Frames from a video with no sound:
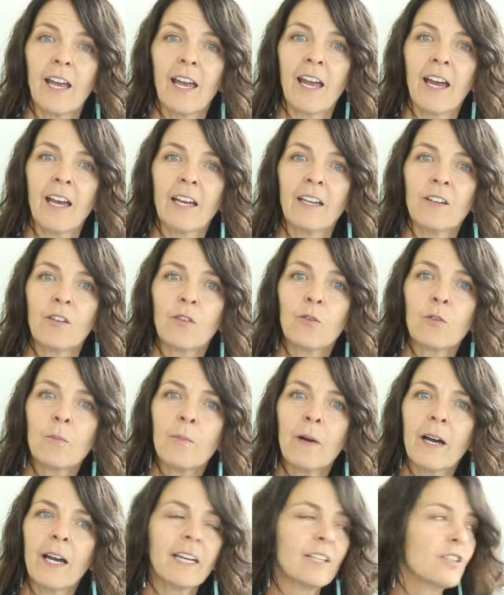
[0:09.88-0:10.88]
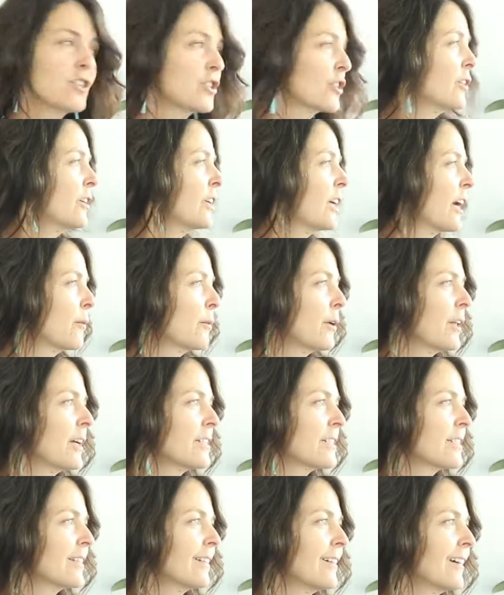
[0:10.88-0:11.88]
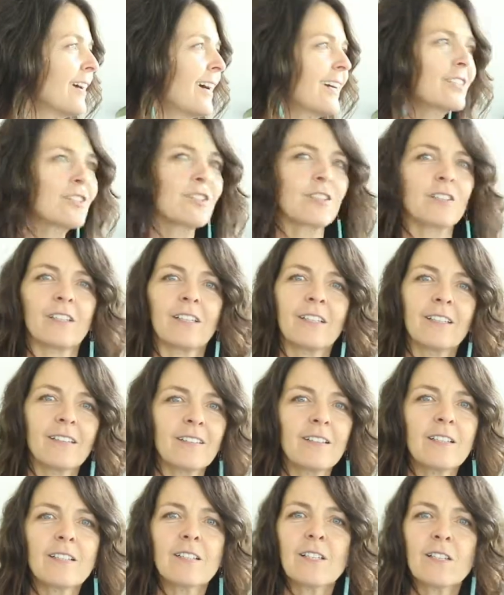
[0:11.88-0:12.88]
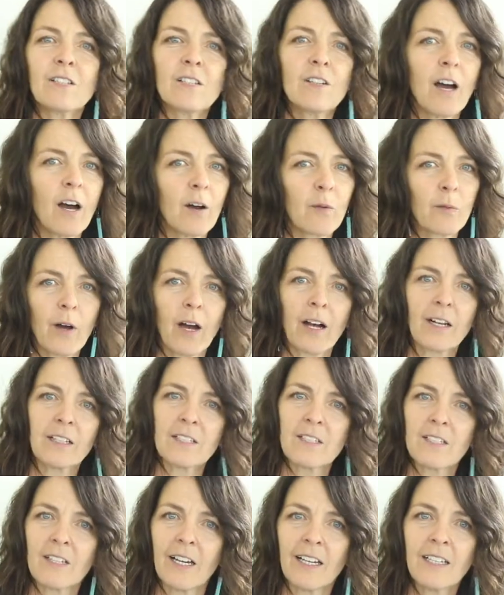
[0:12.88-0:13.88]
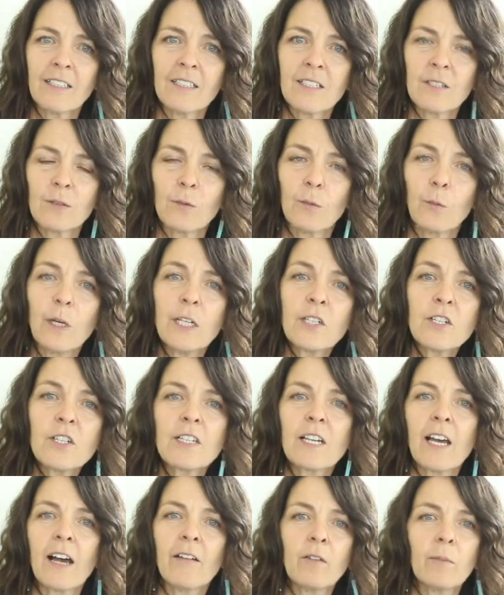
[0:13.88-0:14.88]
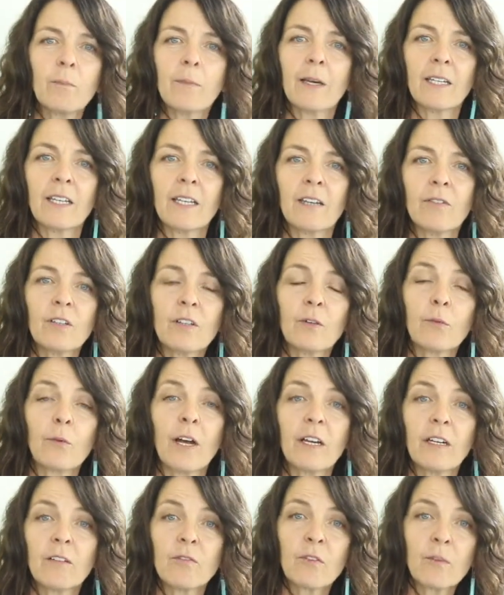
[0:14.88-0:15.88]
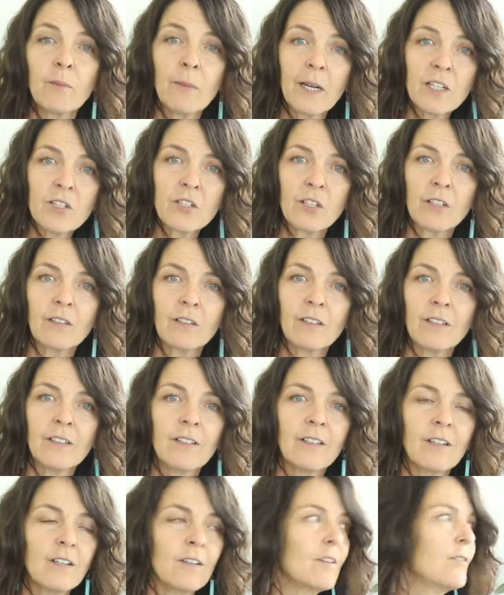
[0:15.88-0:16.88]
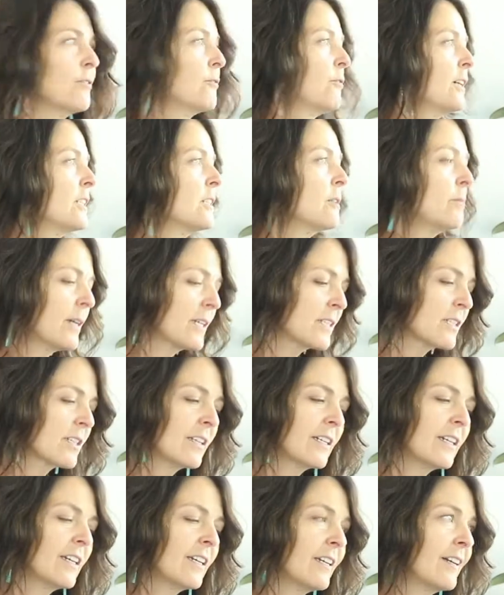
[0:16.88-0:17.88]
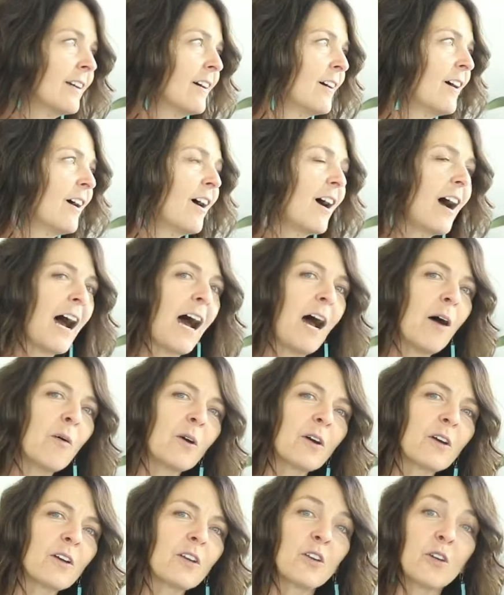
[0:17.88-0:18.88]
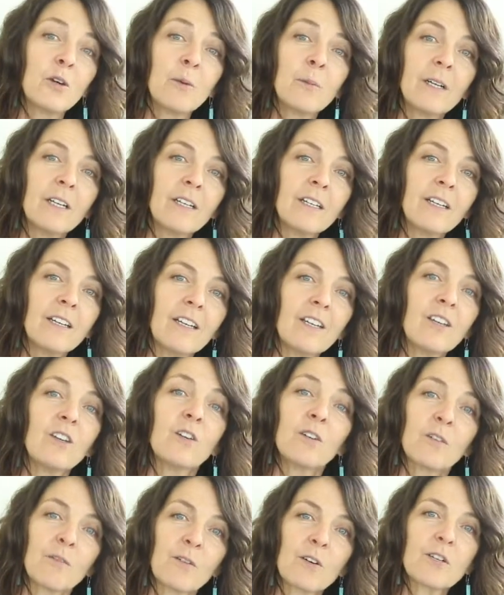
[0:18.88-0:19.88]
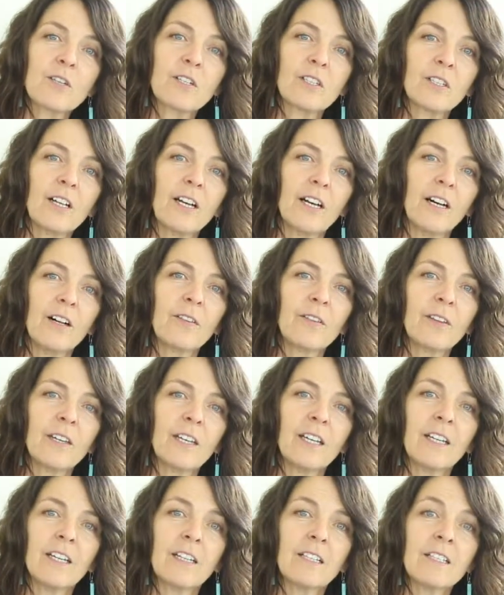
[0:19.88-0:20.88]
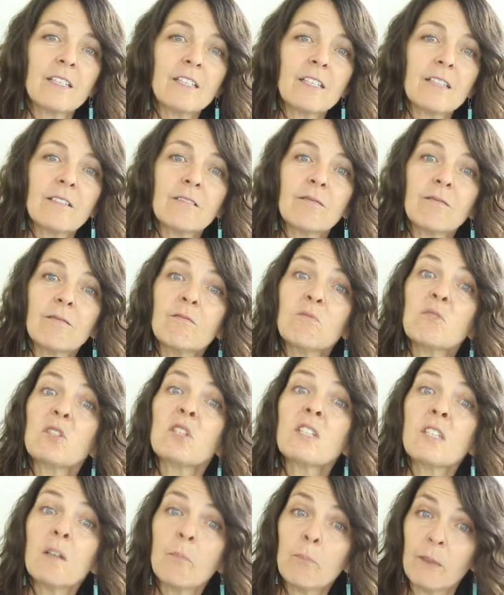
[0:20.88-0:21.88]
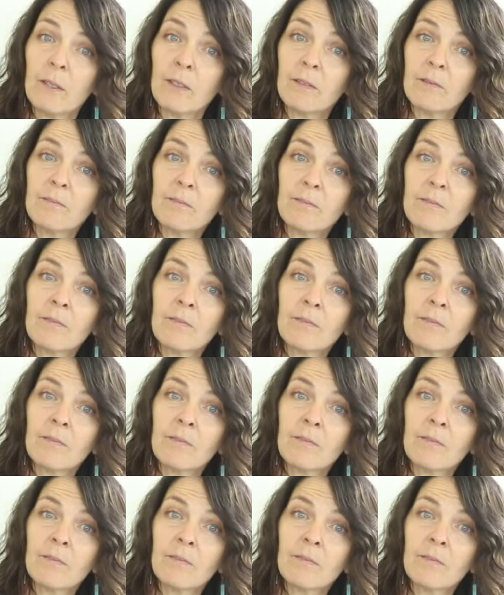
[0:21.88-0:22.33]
And through my journey, I realized, actually, this is not rocket science. We just haven't been given the right information. Fundamentally, our human universal health is simple.